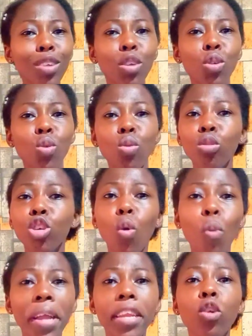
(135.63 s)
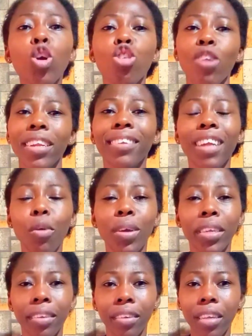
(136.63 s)
your wedding or your traditional
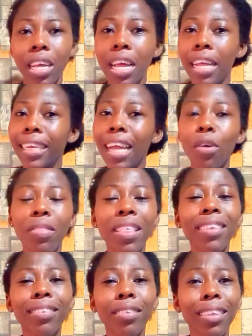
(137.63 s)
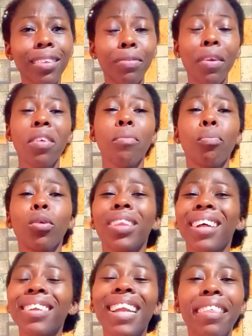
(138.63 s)
wedding. Now, this is very
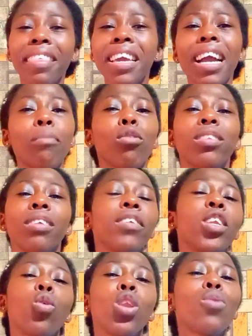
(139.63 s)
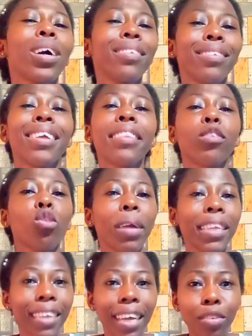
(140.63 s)
important, and I think I'm not even the only one saying this on
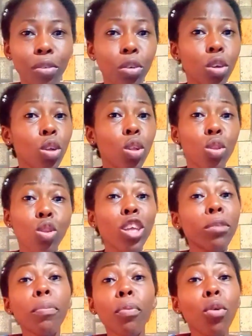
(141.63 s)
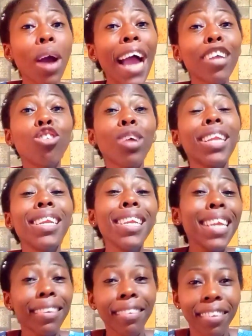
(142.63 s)
my channel. Those people are usually
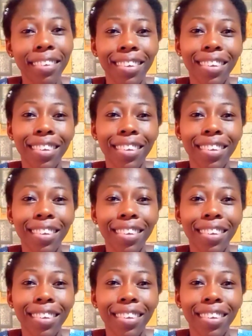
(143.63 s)
late